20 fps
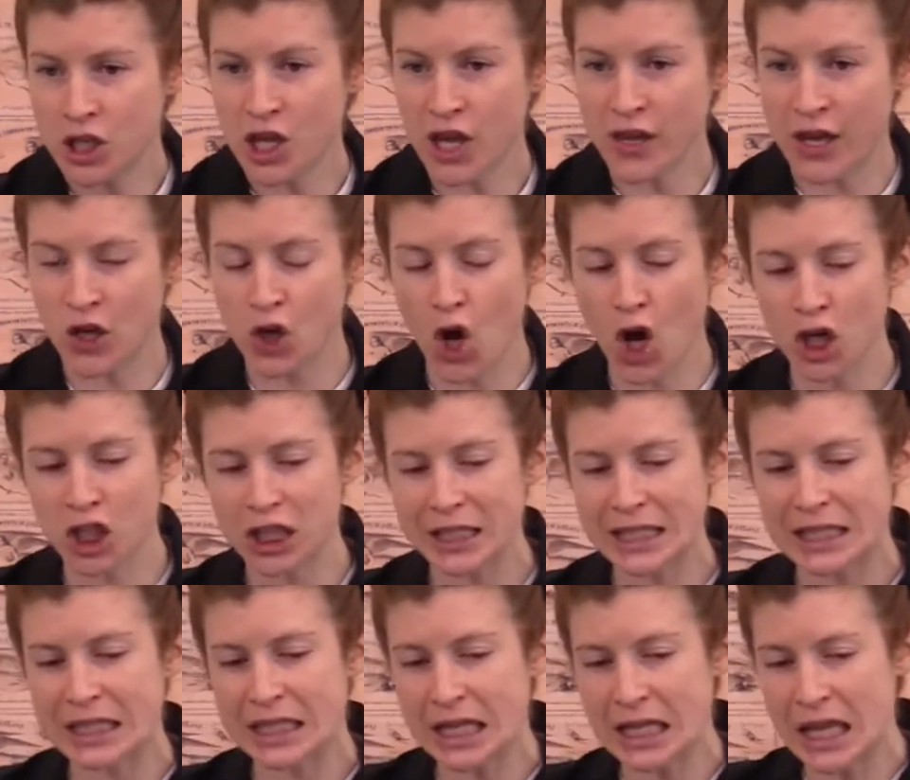So they're not
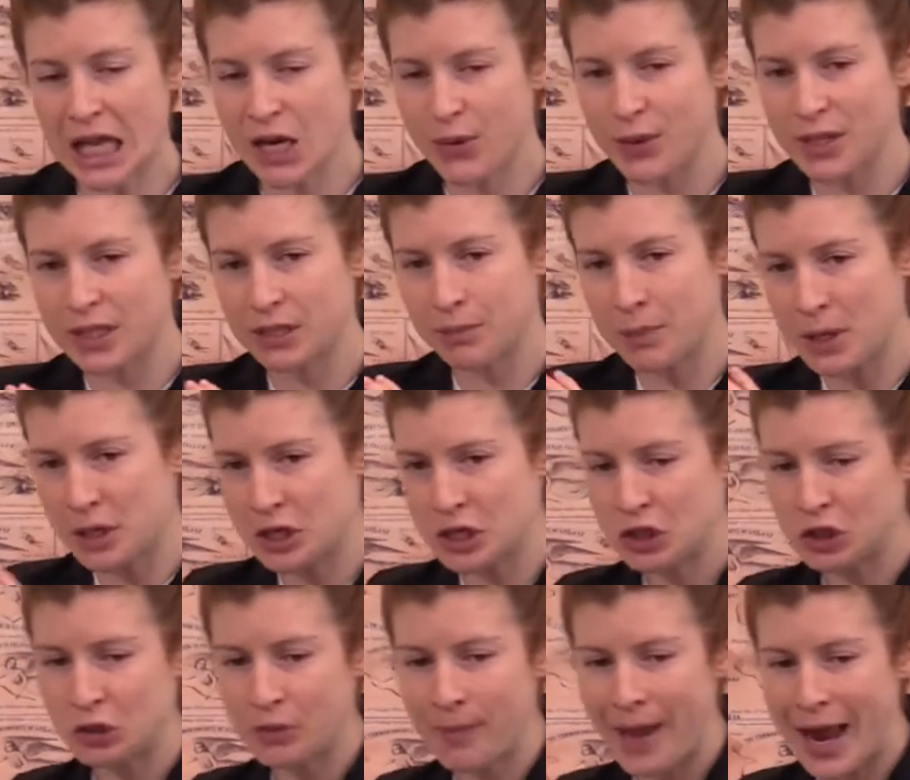just dealing with
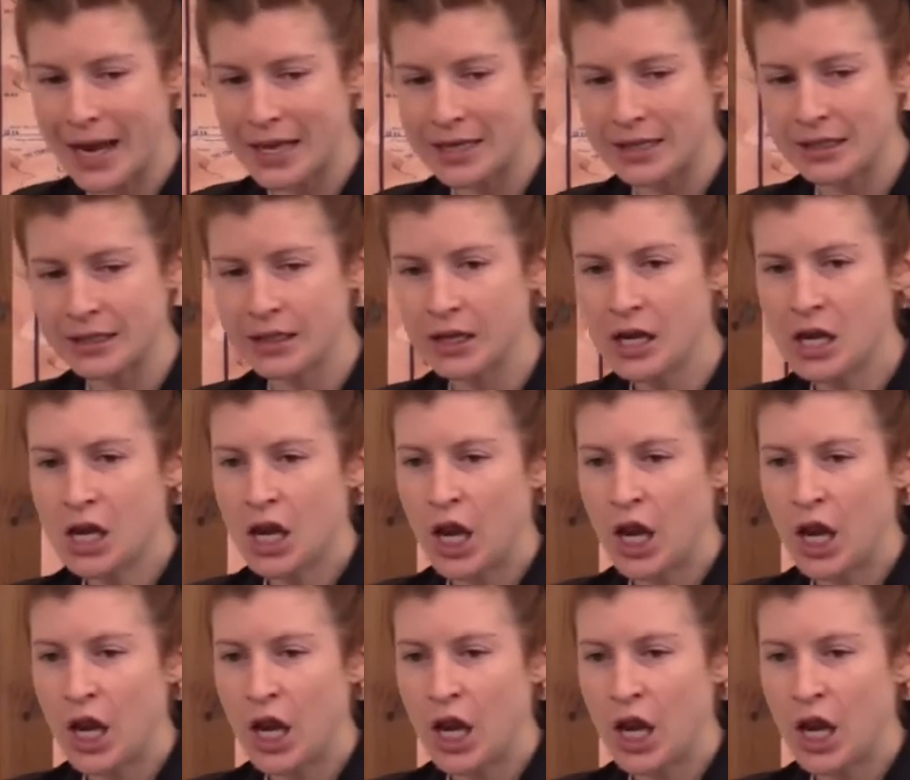spiritual matters,